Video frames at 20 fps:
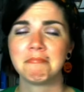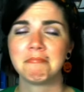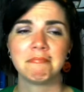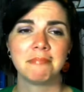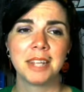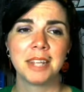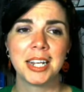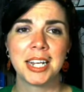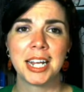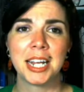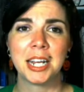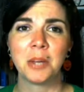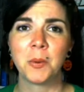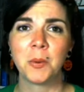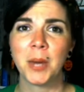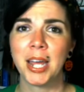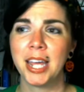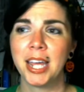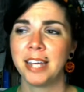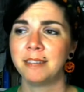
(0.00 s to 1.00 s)
in any
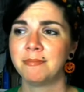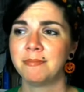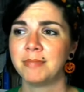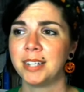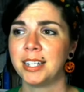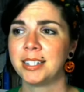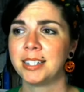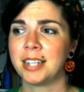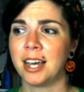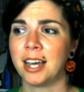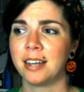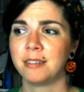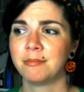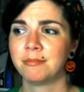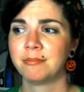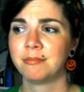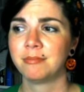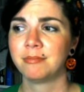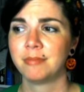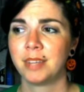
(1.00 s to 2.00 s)
way. It's got
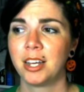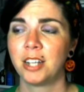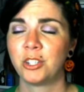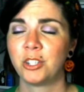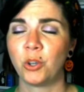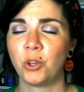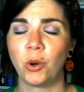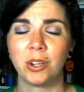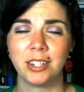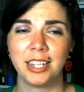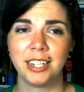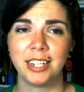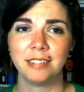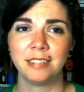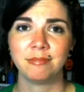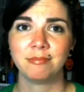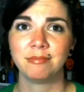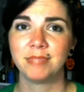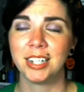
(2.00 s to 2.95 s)
a toilet and